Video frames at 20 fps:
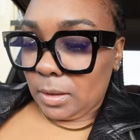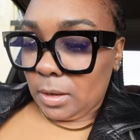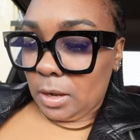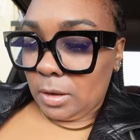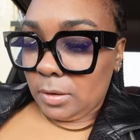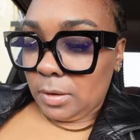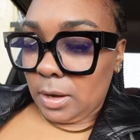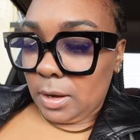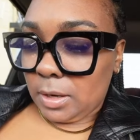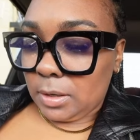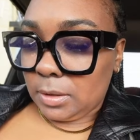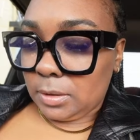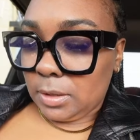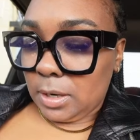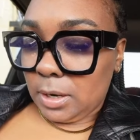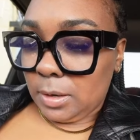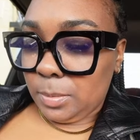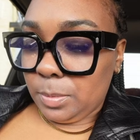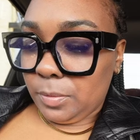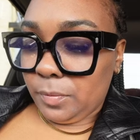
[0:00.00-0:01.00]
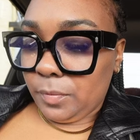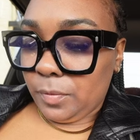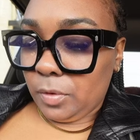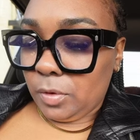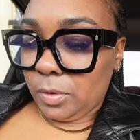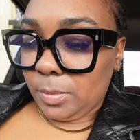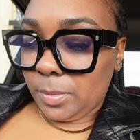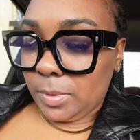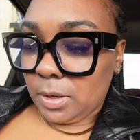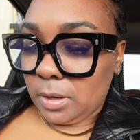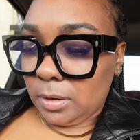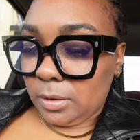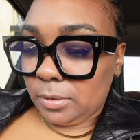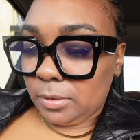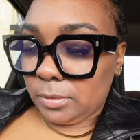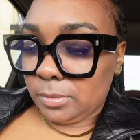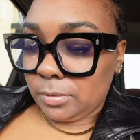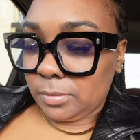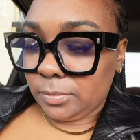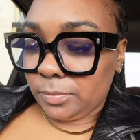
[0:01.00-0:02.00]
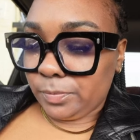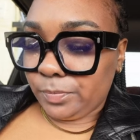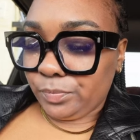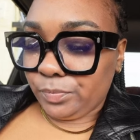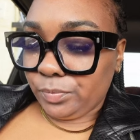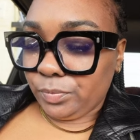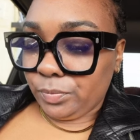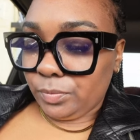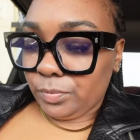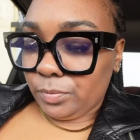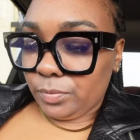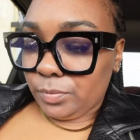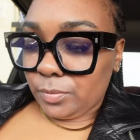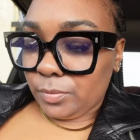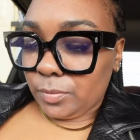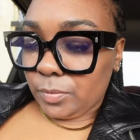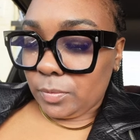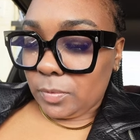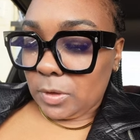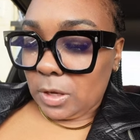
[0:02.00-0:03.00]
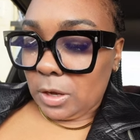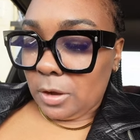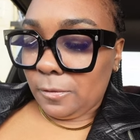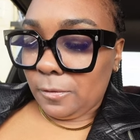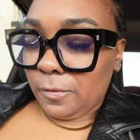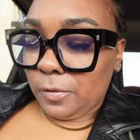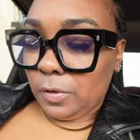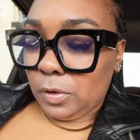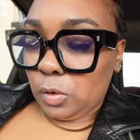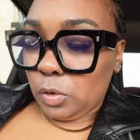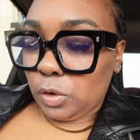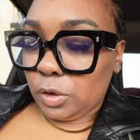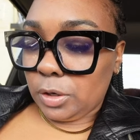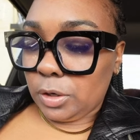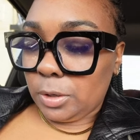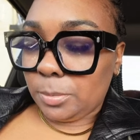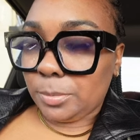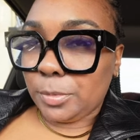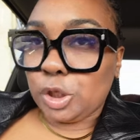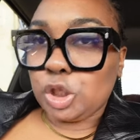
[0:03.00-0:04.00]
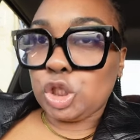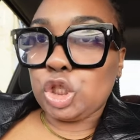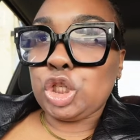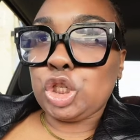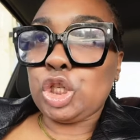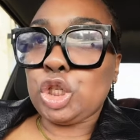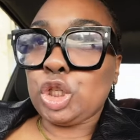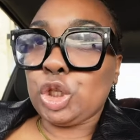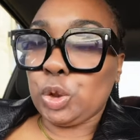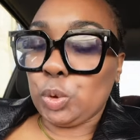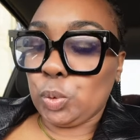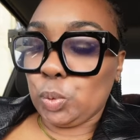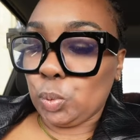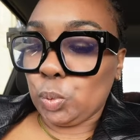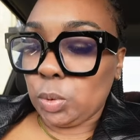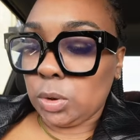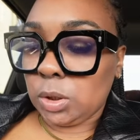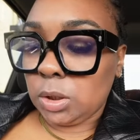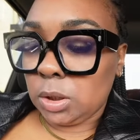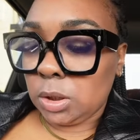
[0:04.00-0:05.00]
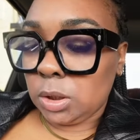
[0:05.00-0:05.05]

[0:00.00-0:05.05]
Okay, they performing on floor number two.